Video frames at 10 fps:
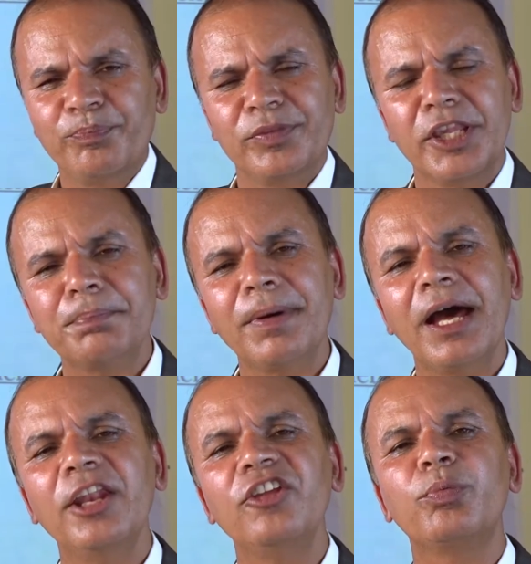
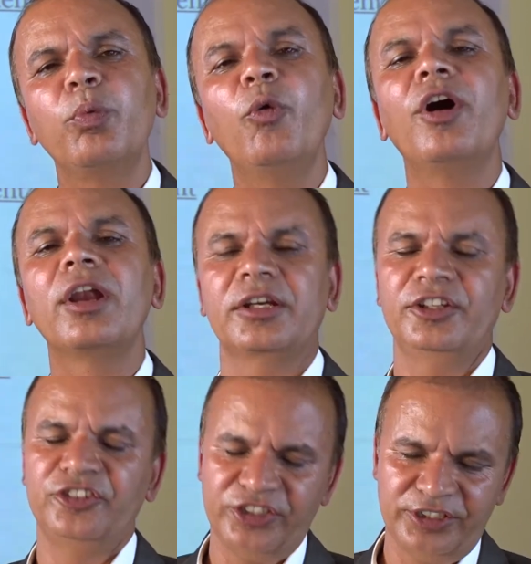Nepal is poor
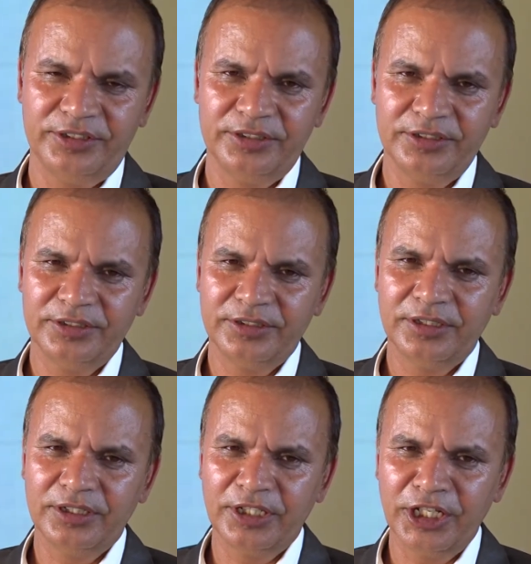country.
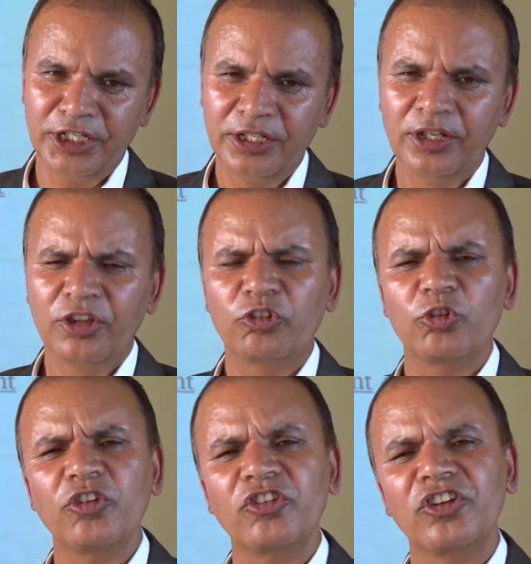Then
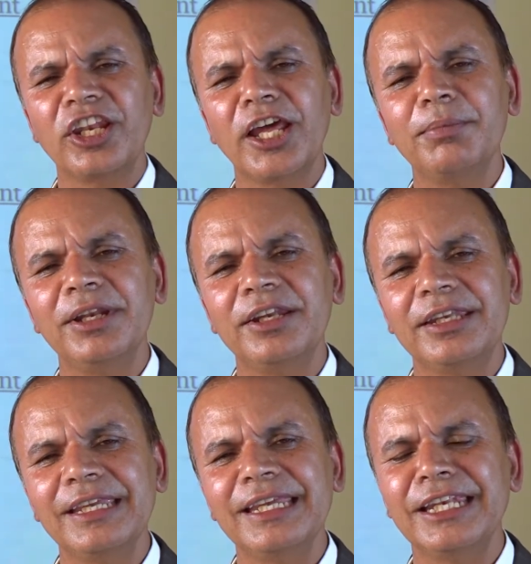
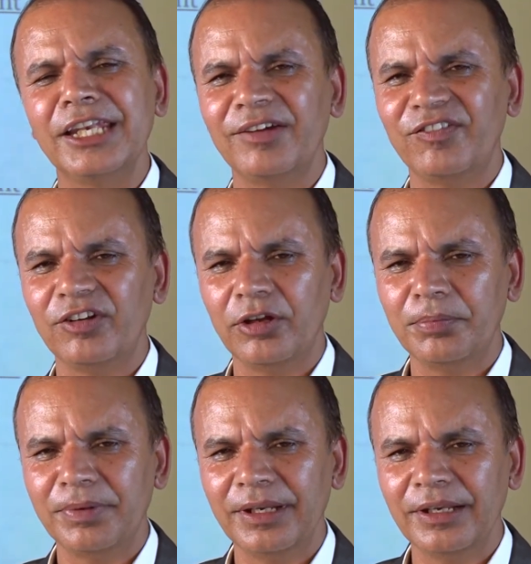sustainability in
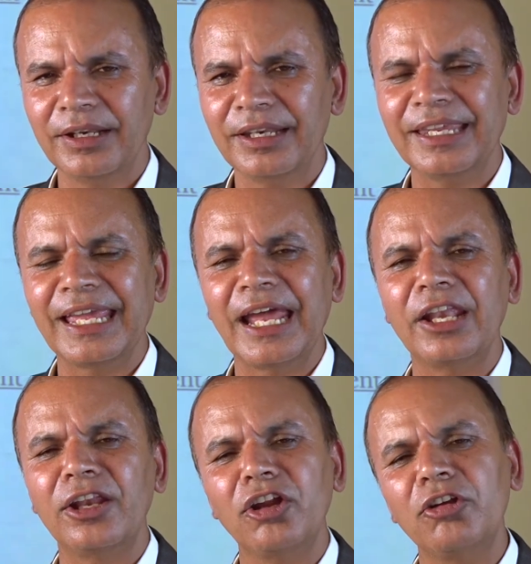development
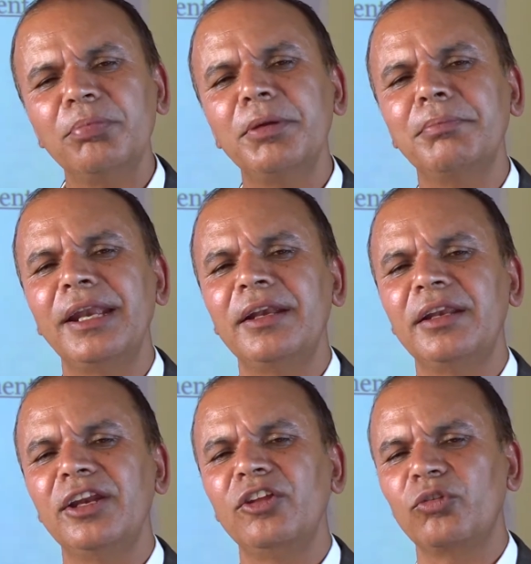cannot be
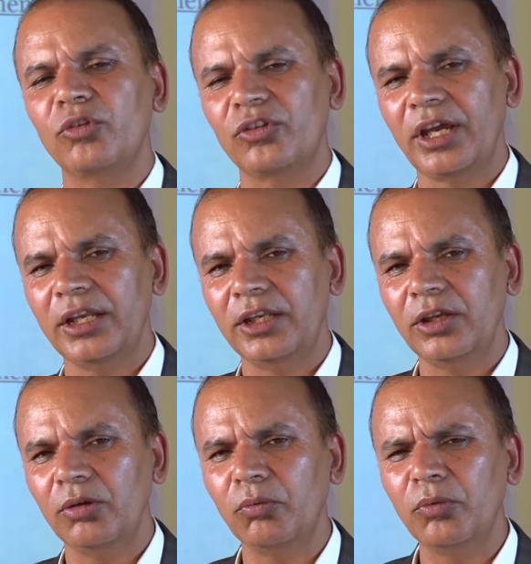maintained in
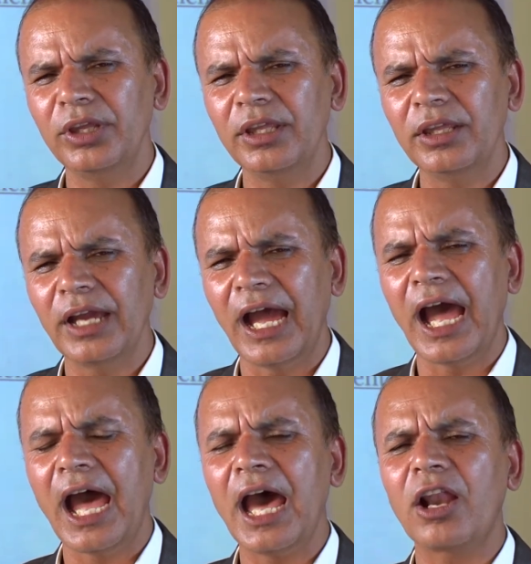society. We
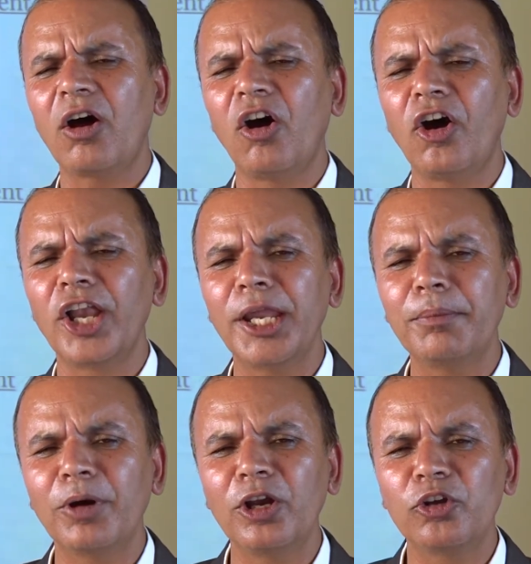are
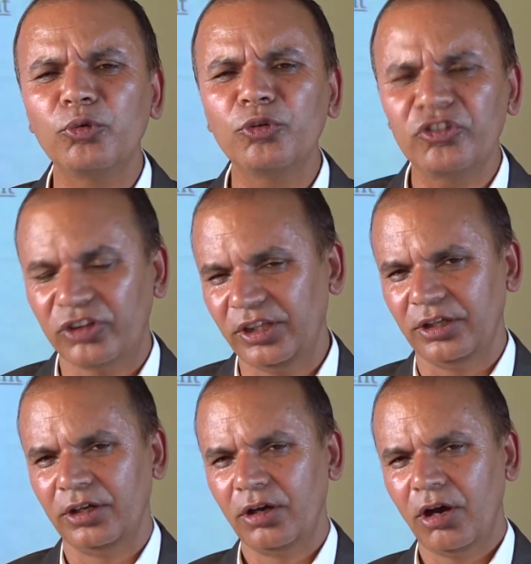unable
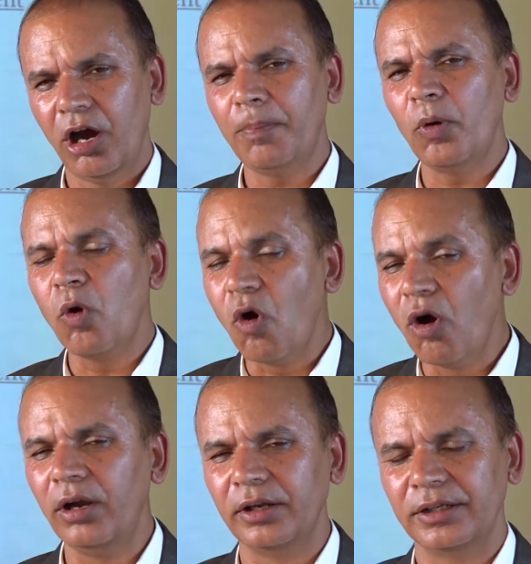to
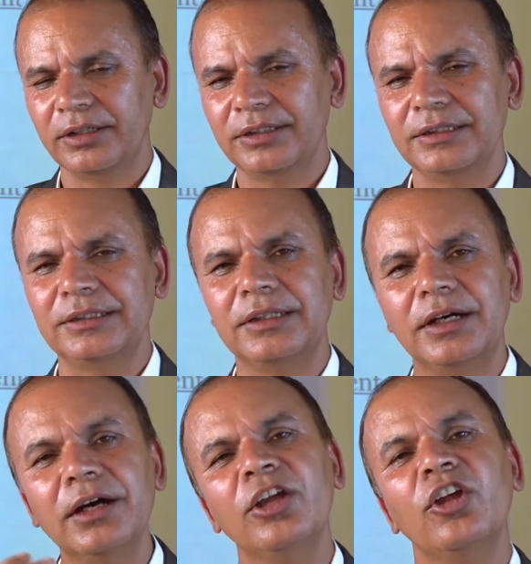uphold
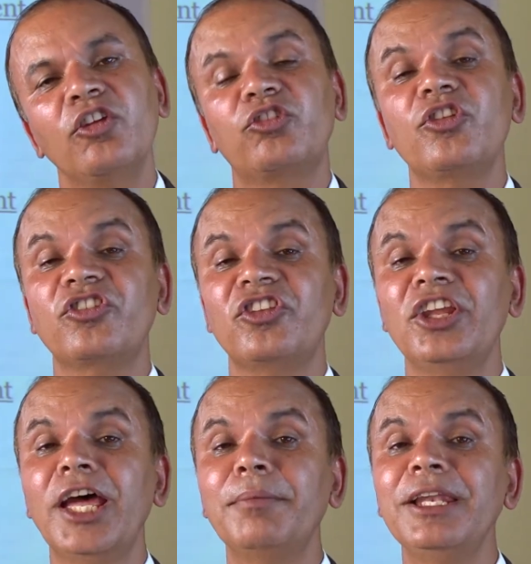the
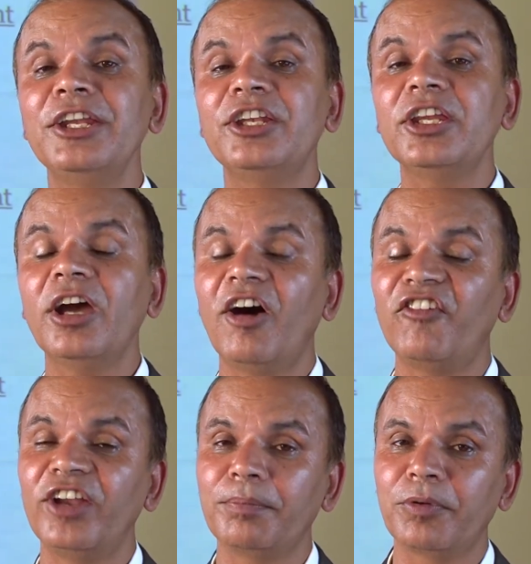sustainability
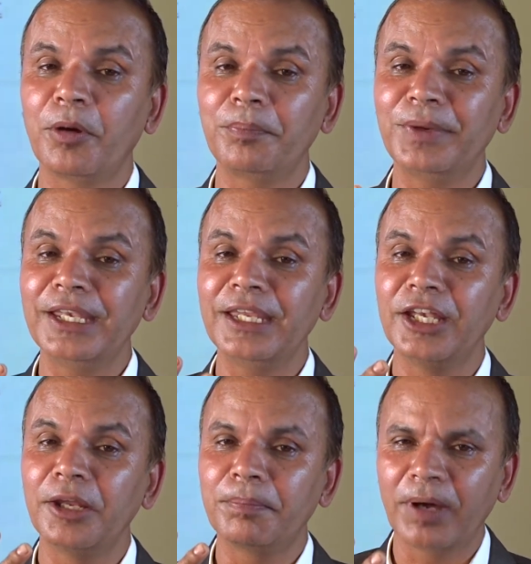of development
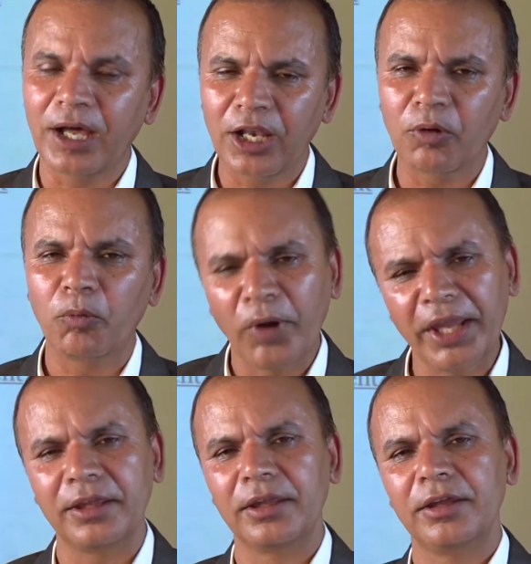in Nepal.
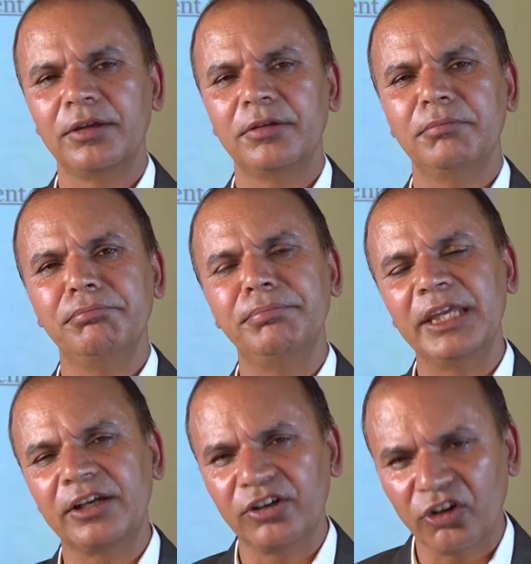Why?
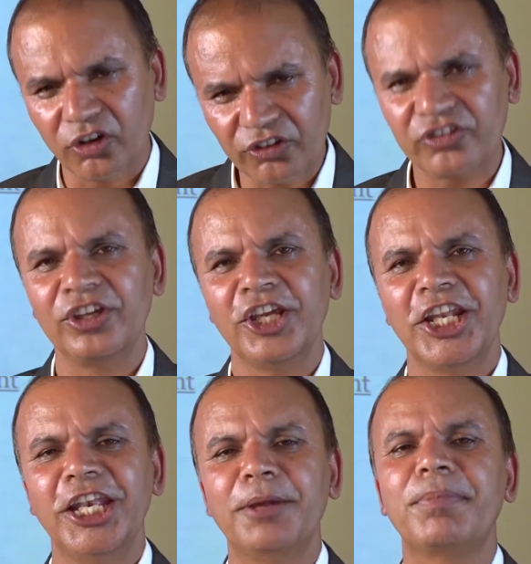Because
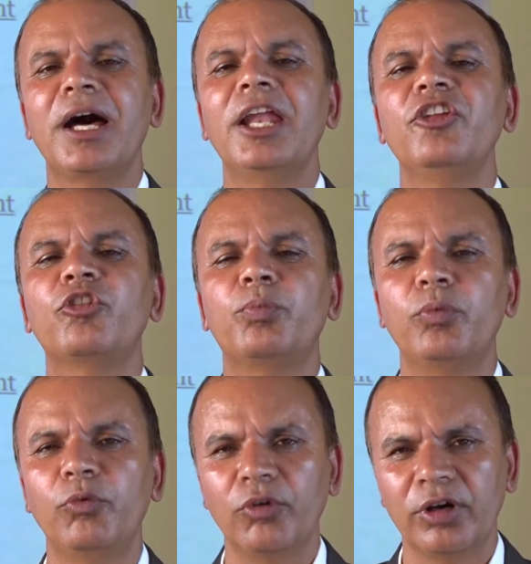Nepal is
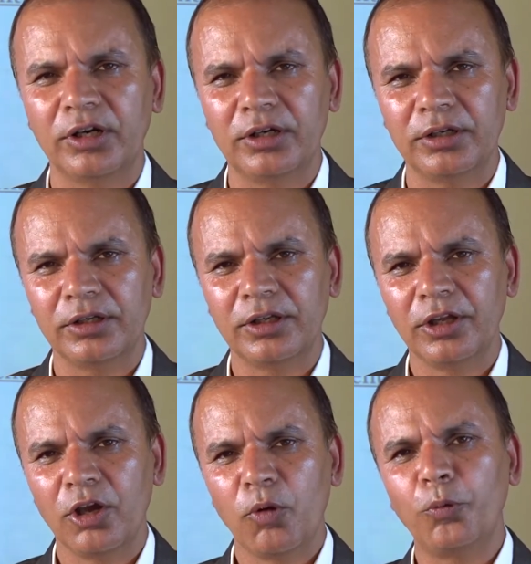poor.
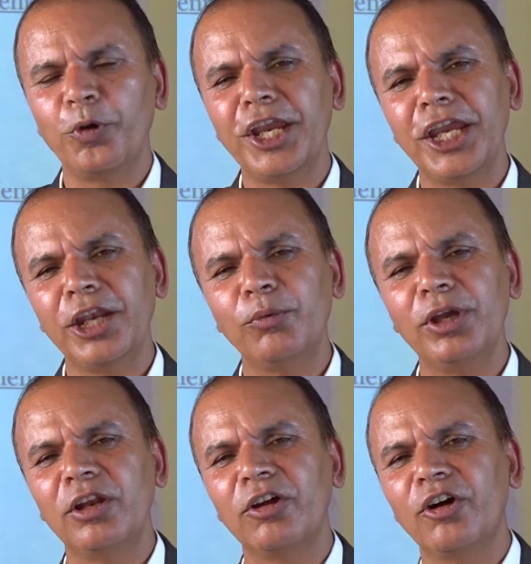when
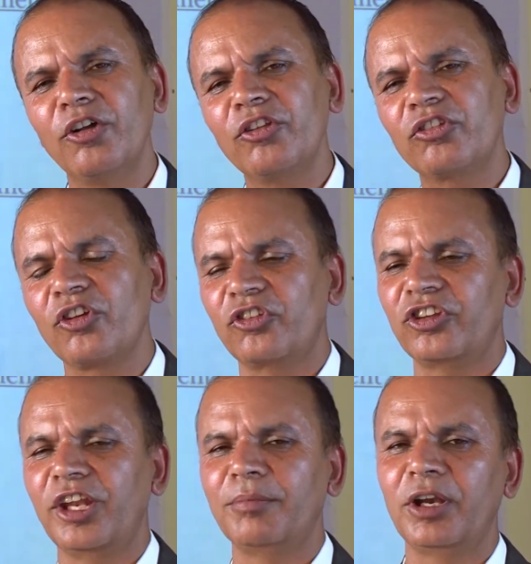we launch
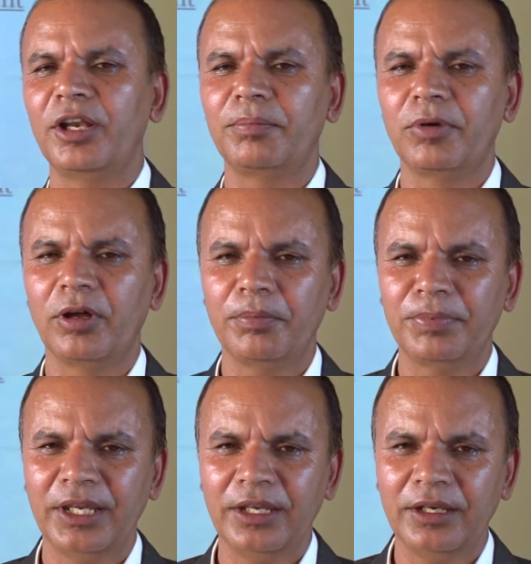sustainable
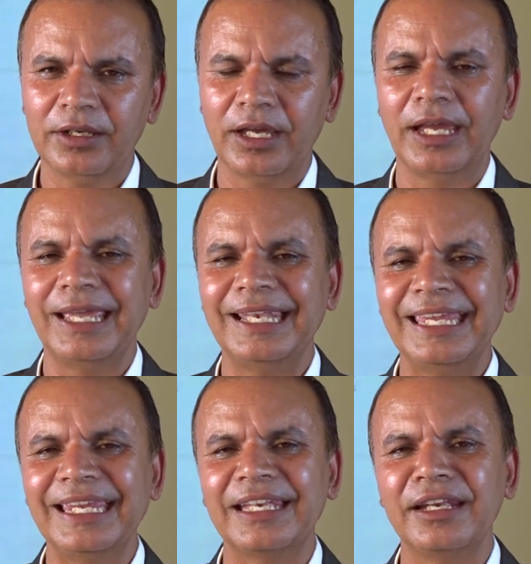development, and
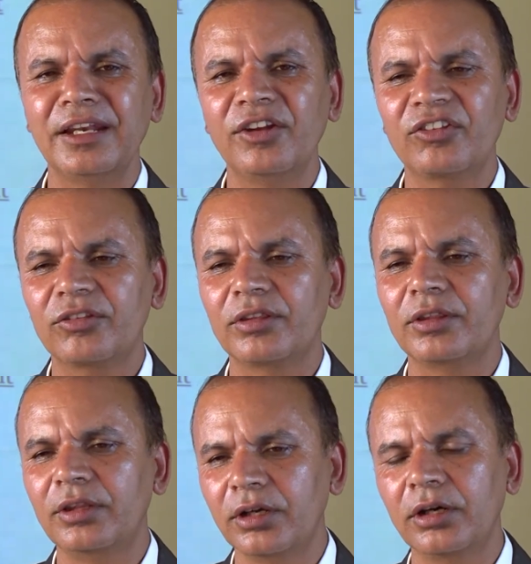it needs
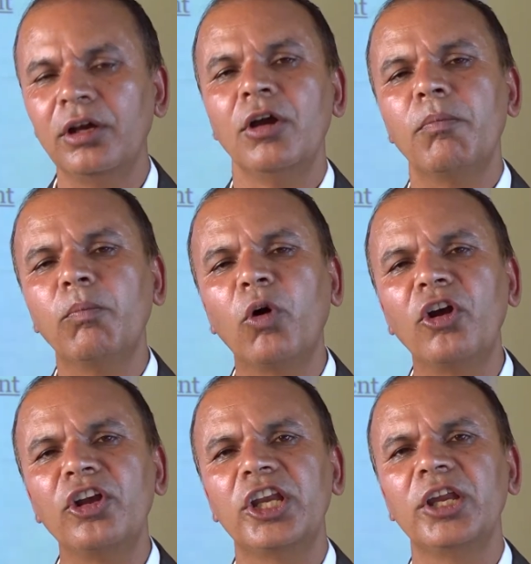the
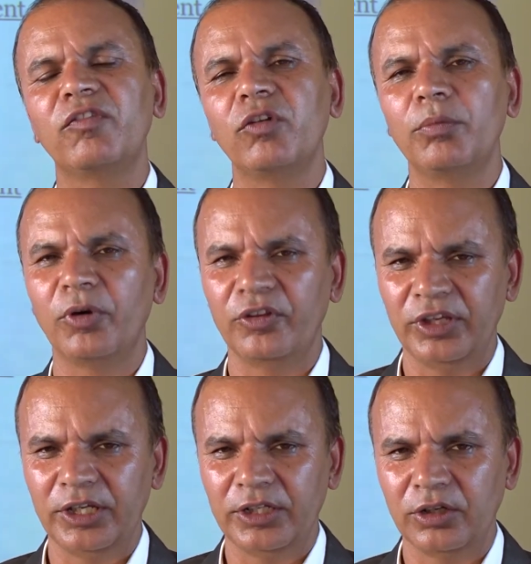bountiful
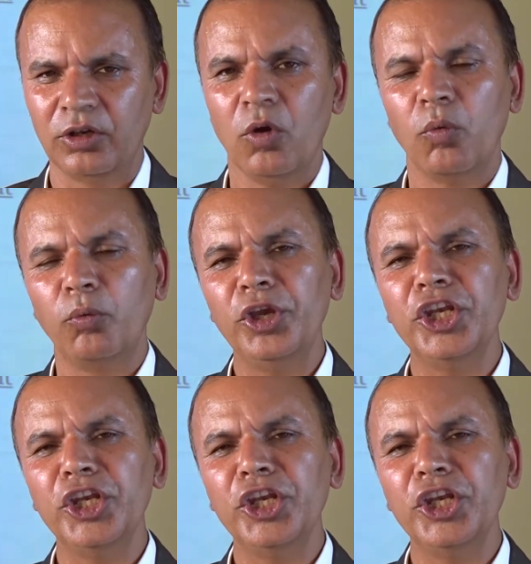budget. We